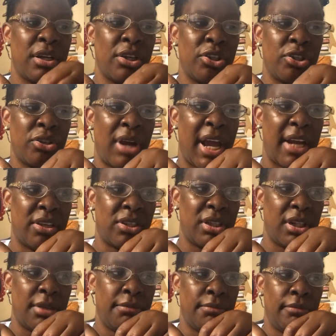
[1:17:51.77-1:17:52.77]
when the
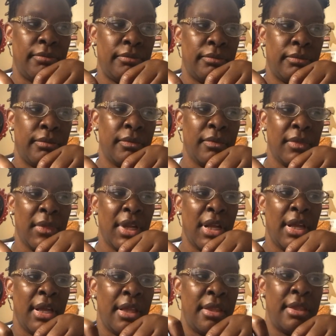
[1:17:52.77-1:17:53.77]
rate decreased
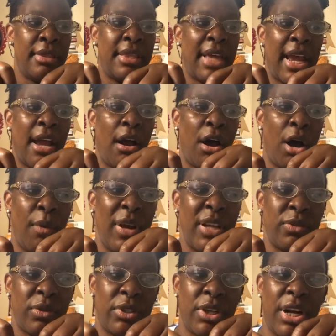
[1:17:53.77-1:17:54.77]
during a contraction.
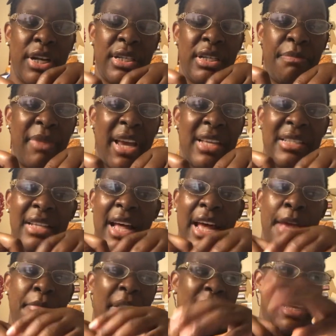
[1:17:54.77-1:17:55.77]

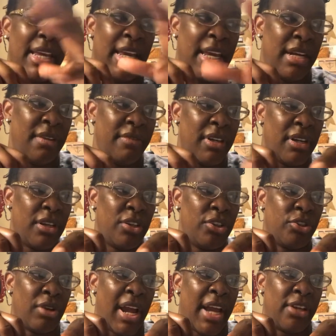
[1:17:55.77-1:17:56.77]
They always
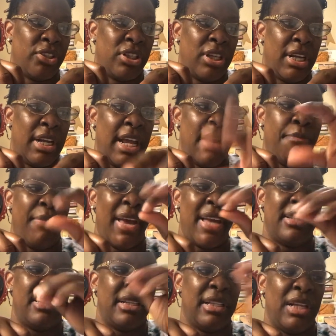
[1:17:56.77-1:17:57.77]
return to baseline
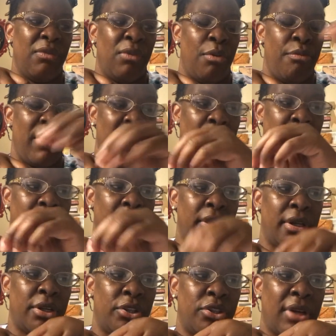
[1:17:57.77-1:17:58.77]
by the end of the
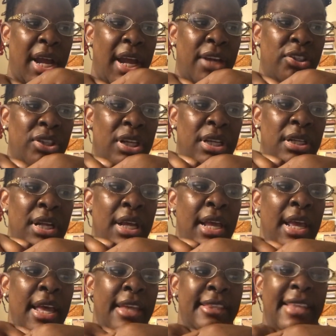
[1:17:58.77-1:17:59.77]
contraction. It
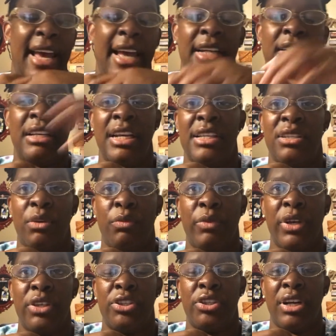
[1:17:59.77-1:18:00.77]
basically will mirror the
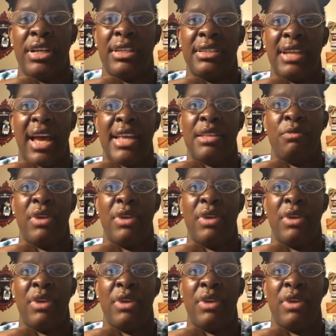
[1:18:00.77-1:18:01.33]
contraction.